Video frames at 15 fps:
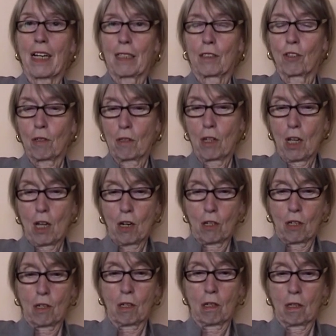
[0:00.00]
and
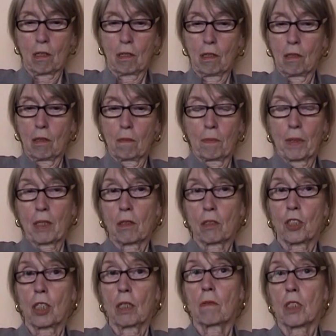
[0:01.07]
you know,
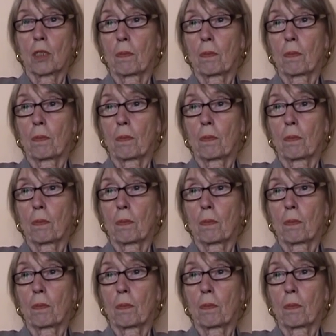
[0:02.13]
because she was